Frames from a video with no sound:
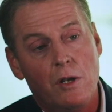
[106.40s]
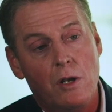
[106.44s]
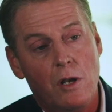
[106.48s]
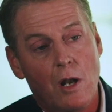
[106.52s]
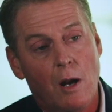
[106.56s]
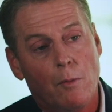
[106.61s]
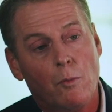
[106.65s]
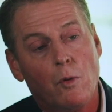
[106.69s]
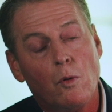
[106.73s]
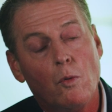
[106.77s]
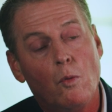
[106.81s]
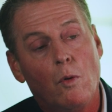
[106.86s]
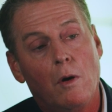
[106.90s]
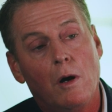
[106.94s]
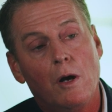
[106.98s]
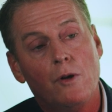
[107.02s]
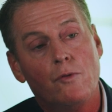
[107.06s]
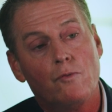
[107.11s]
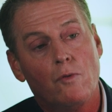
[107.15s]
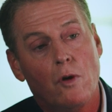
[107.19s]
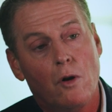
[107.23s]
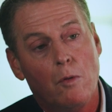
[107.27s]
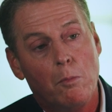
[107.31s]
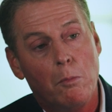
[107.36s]
the number
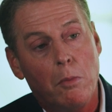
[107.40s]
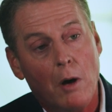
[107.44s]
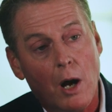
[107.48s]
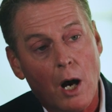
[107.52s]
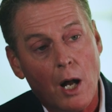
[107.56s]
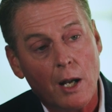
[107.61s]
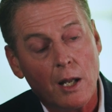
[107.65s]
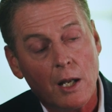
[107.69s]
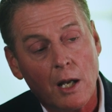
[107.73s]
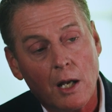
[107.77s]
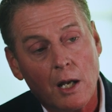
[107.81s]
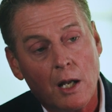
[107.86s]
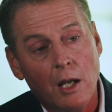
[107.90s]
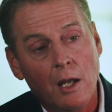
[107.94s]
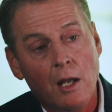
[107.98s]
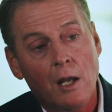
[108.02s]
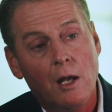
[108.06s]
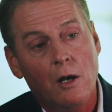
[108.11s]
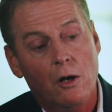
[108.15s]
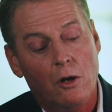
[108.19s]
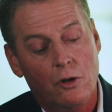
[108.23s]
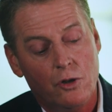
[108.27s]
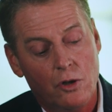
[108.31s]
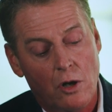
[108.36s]
one robotic,
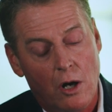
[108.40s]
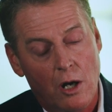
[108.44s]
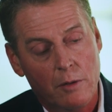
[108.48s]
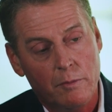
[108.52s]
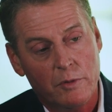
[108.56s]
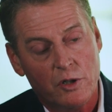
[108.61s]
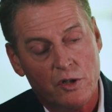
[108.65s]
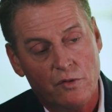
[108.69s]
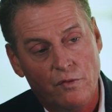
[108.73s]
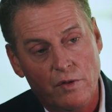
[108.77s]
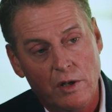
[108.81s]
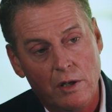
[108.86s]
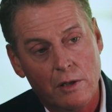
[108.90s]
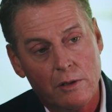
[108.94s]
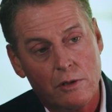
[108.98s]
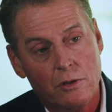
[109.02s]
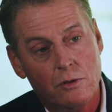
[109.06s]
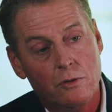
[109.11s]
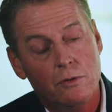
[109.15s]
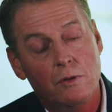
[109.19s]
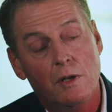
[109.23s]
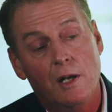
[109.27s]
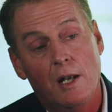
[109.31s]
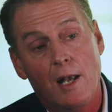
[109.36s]
autonomous
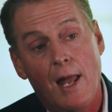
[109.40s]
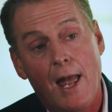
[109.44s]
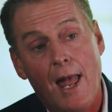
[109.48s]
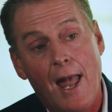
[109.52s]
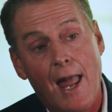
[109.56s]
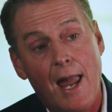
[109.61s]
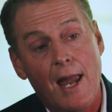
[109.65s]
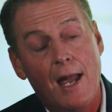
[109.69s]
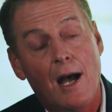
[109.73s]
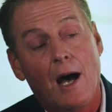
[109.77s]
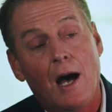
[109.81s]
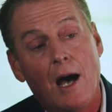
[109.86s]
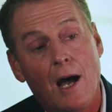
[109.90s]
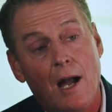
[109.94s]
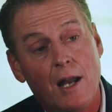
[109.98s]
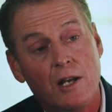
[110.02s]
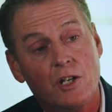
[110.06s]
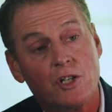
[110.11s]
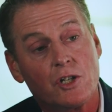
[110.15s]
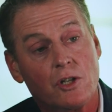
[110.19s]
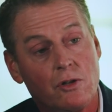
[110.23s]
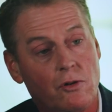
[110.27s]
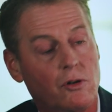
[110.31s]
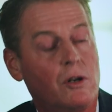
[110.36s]
vehicle, and
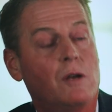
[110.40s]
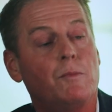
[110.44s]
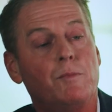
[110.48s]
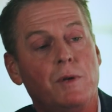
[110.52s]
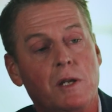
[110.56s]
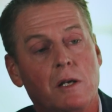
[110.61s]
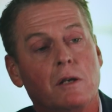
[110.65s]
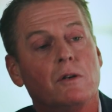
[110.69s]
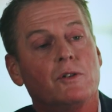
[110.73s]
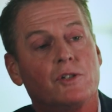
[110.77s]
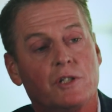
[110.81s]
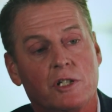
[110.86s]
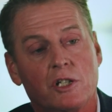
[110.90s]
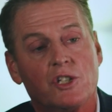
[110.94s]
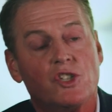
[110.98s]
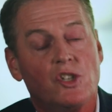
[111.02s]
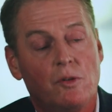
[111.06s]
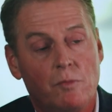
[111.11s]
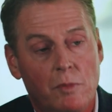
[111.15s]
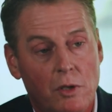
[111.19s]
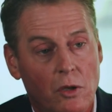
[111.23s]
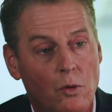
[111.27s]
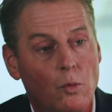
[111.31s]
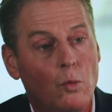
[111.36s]
AI startup
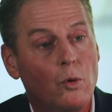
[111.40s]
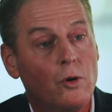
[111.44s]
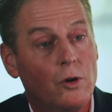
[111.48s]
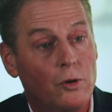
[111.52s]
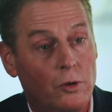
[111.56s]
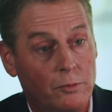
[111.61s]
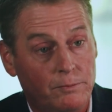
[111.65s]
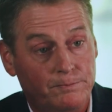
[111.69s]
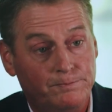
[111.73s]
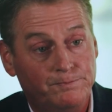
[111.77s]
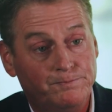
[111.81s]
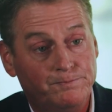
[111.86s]
ecosystem in the world.